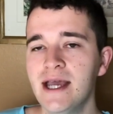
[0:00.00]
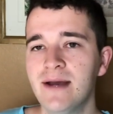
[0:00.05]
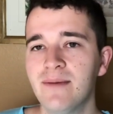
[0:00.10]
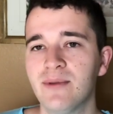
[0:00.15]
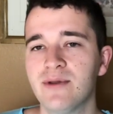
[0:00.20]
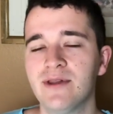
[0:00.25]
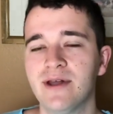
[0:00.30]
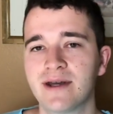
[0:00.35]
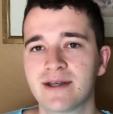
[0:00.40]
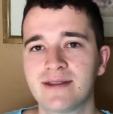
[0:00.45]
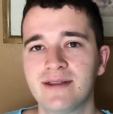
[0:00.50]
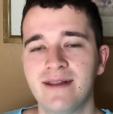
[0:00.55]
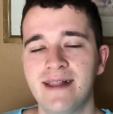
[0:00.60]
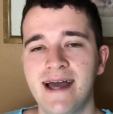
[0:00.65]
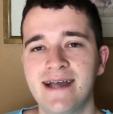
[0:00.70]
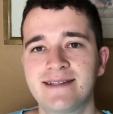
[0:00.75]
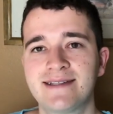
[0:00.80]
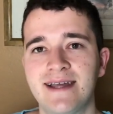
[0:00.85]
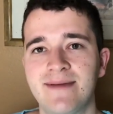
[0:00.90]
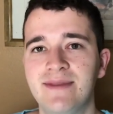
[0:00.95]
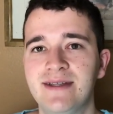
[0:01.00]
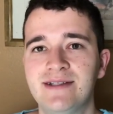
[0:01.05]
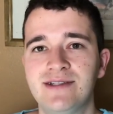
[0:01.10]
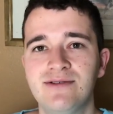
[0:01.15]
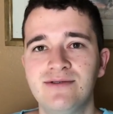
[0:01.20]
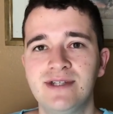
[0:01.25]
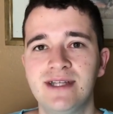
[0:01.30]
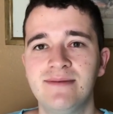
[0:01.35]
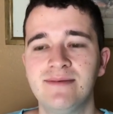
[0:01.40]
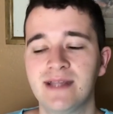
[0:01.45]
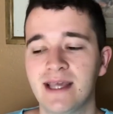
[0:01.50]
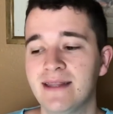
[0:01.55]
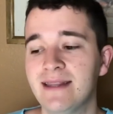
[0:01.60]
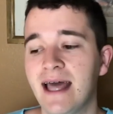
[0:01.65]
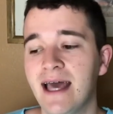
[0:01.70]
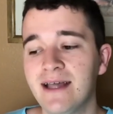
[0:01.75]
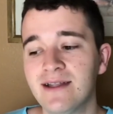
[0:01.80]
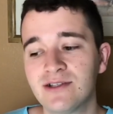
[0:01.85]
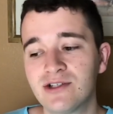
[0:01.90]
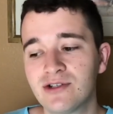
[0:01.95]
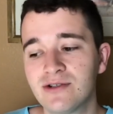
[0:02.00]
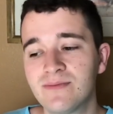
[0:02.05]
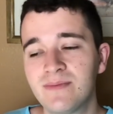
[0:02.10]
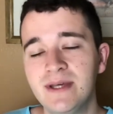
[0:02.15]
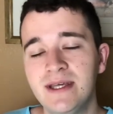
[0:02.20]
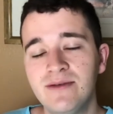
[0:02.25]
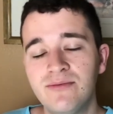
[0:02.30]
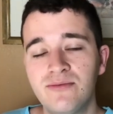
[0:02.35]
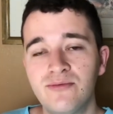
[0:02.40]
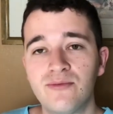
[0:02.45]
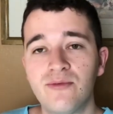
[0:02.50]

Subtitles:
But look, the last time these two teams, and that should be